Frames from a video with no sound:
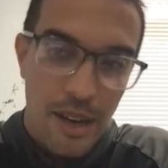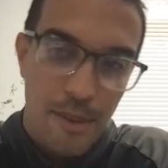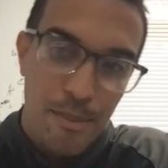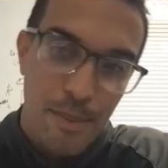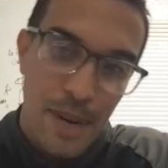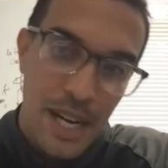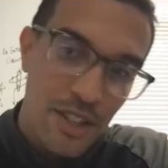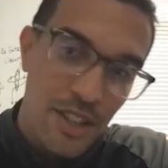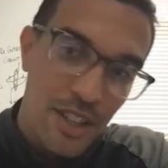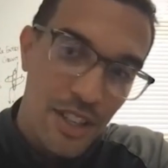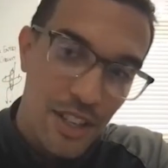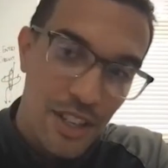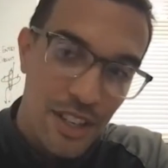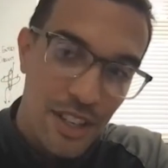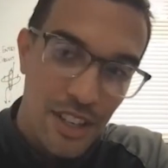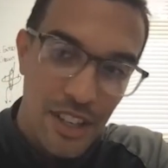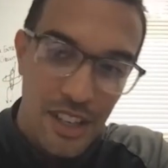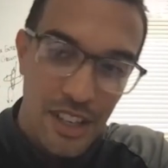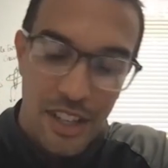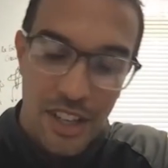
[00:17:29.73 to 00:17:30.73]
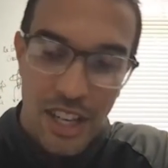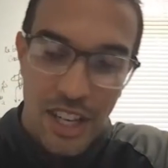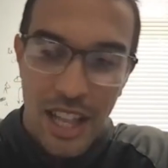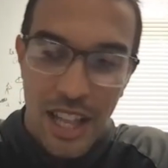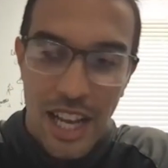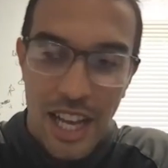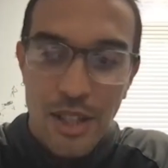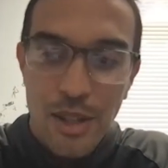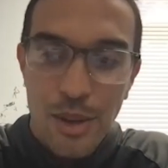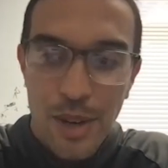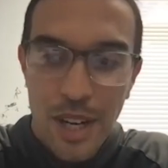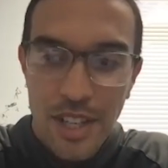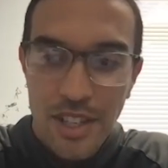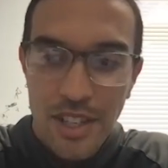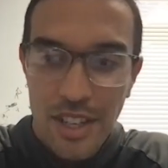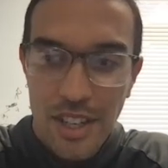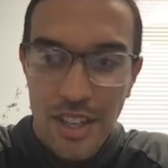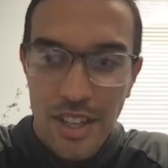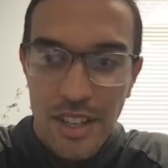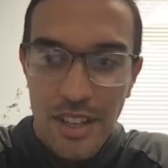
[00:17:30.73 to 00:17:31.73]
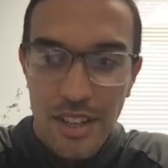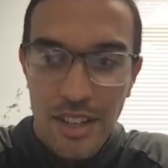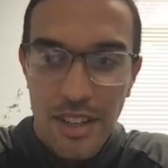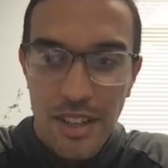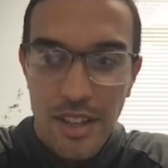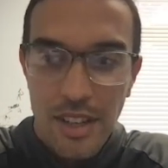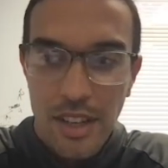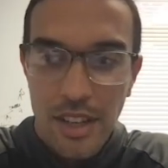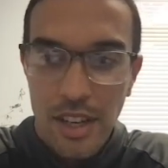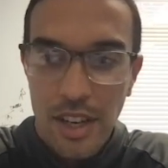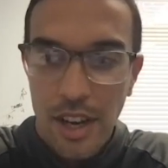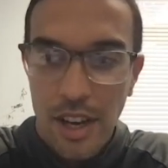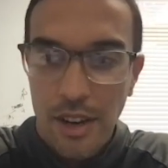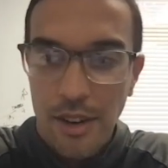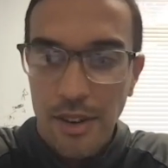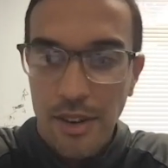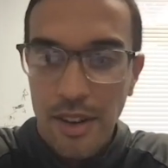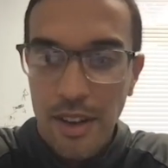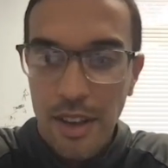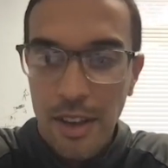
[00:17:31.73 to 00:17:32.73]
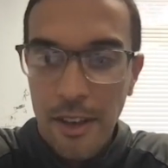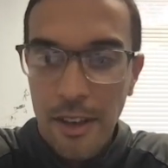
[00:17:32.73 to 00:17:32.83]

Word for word: back to the, your, your last question, you know,